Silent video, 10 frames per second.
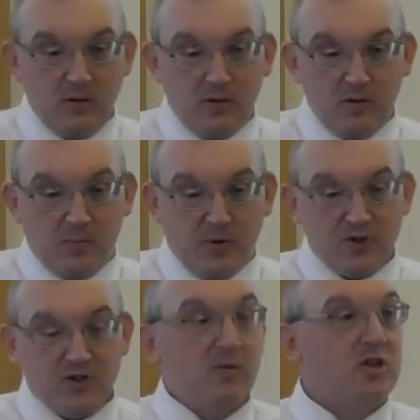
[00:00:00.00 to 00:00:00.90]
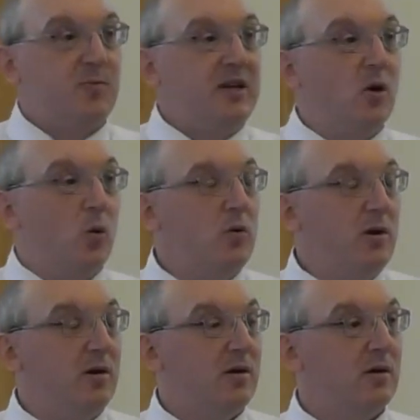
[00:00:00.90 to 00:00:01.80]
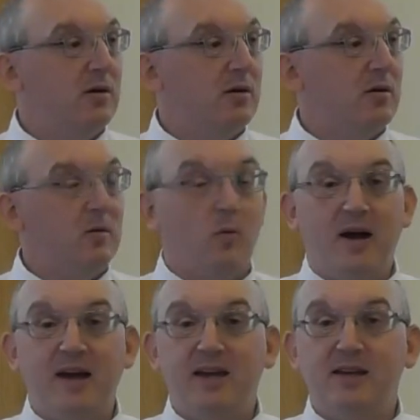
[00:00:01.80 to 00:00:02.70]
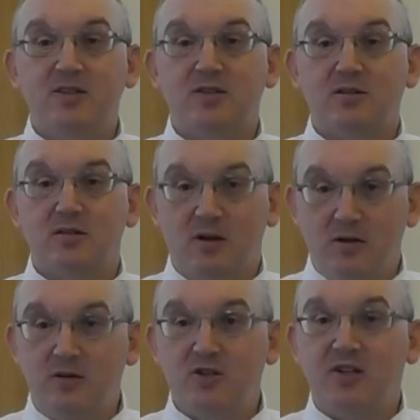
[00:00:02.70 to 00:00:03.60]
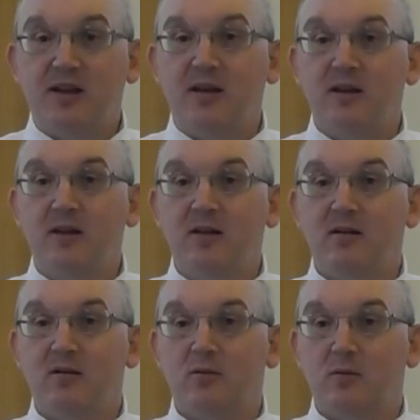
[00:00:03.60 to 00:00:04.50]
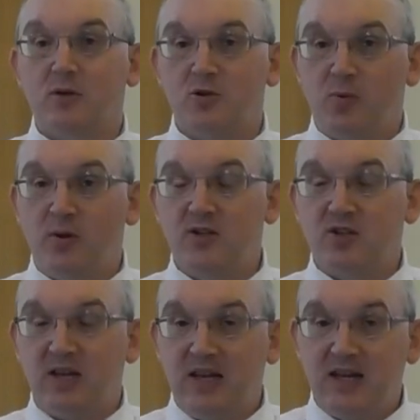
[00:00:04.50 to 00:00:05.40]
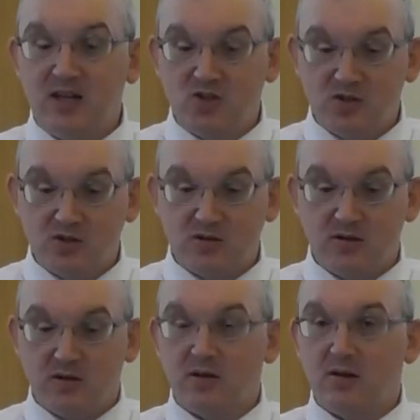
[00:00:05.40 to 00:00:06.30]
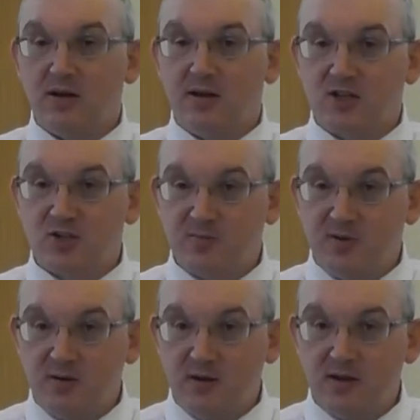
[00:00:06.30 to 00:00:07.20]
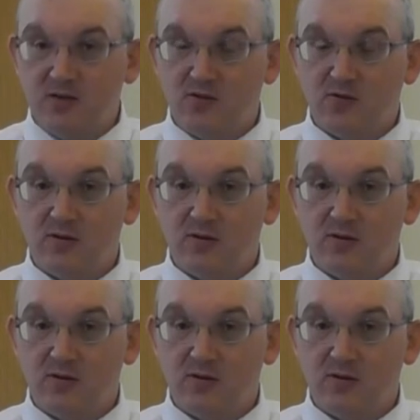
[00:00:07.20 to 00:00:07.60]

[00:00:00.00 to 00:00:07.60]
The person must be known wise understanding, which points at age and experience.